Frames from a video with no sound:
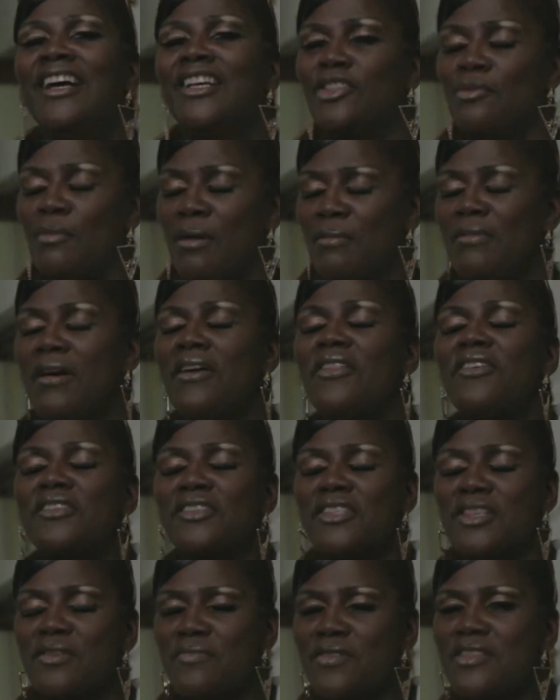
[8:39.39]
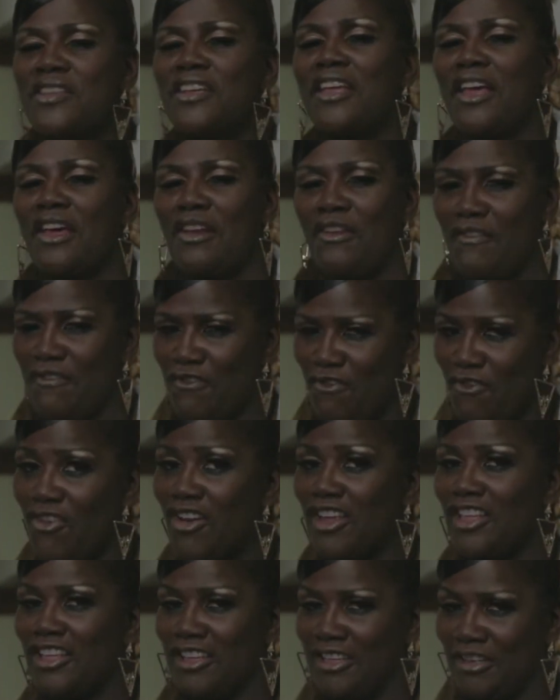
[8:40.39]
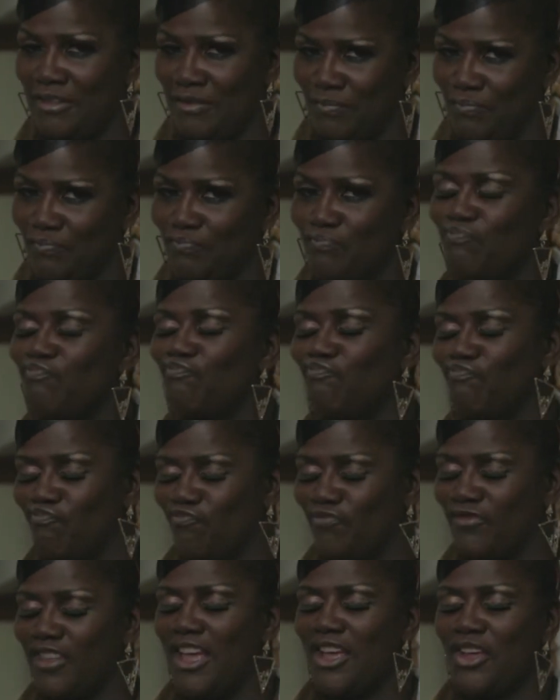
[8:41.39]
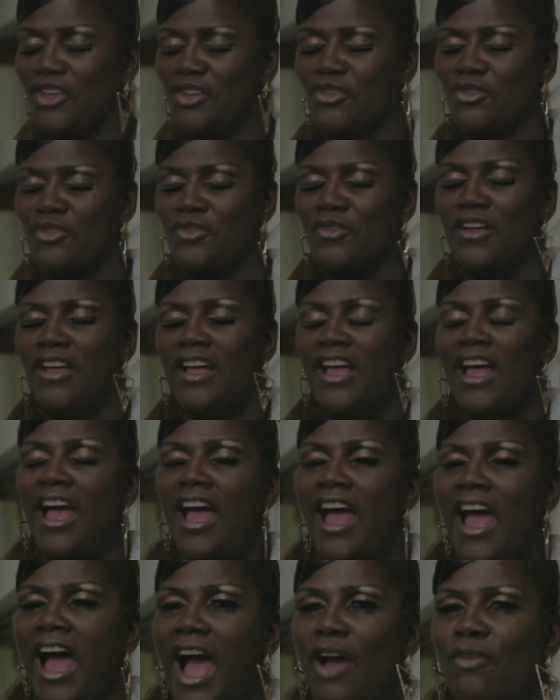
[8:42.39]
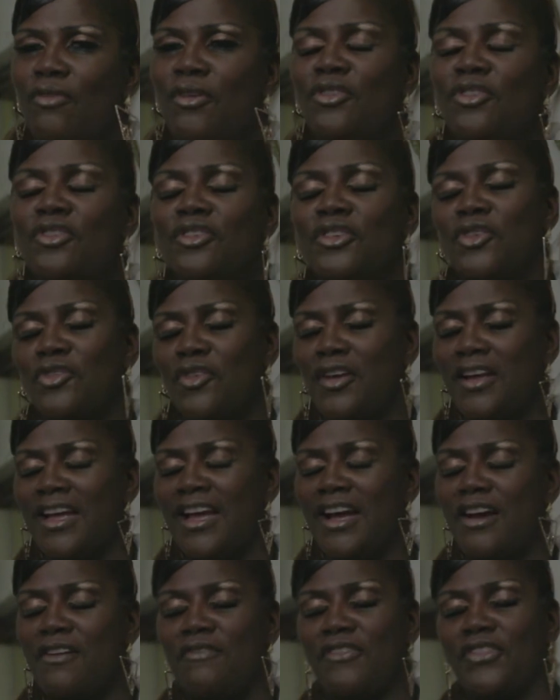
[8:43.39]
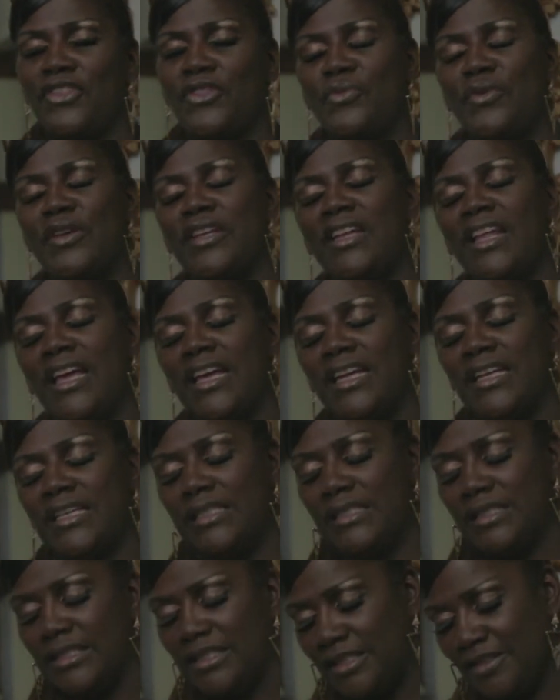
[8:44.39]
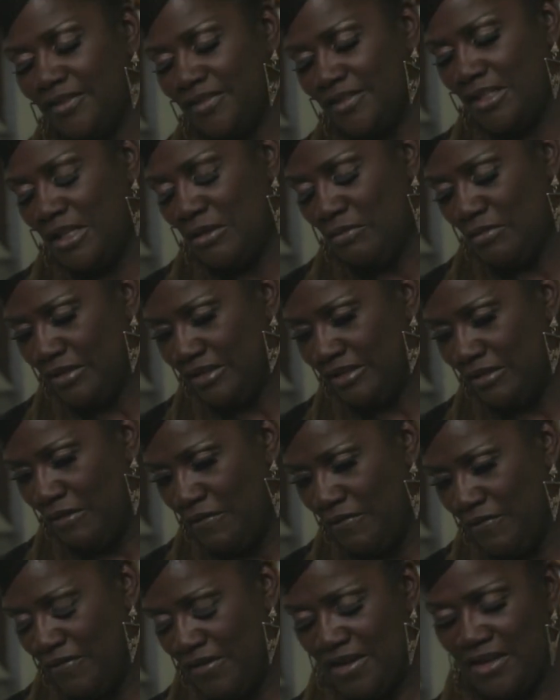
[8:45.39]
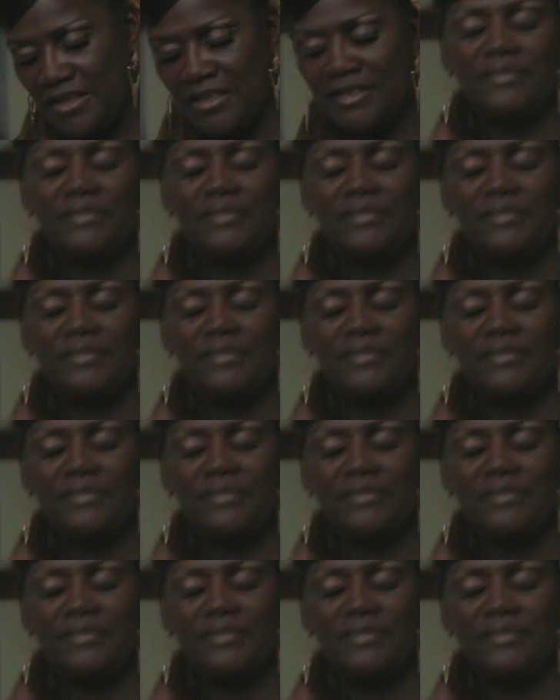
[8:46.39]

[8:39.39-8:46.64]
so my mother sent me to California. Thank you. I rode on the Greyhound for three days. It was so fun.